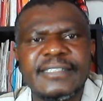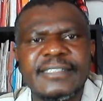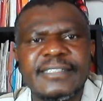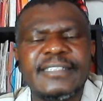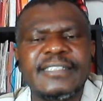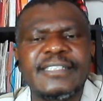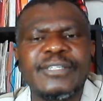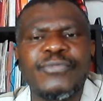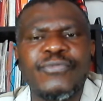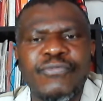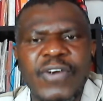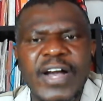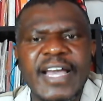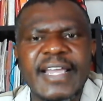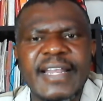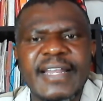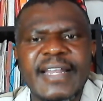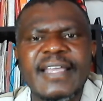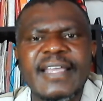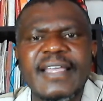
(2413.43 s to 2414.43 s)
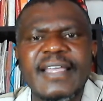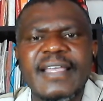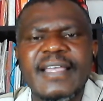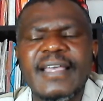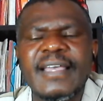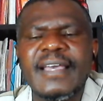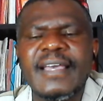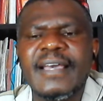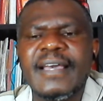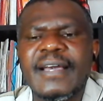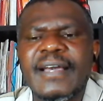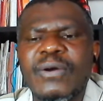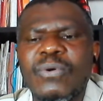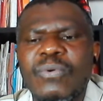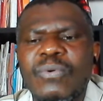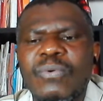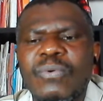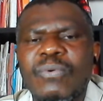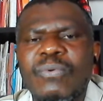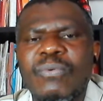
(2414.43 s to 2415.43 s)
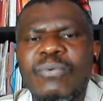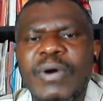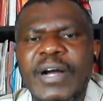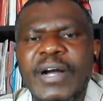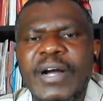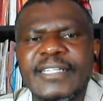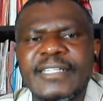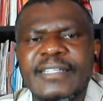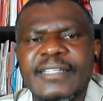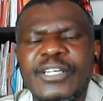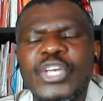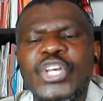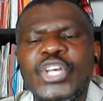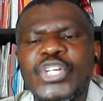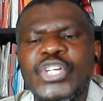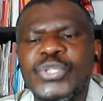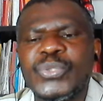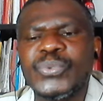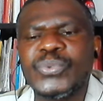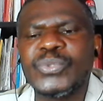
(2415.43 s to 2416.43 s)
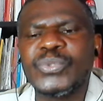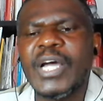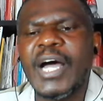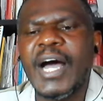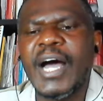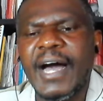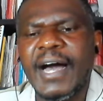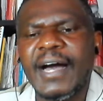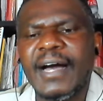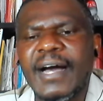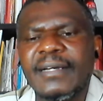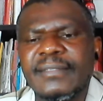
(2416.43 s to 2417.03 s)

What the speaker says: defining what the issues are.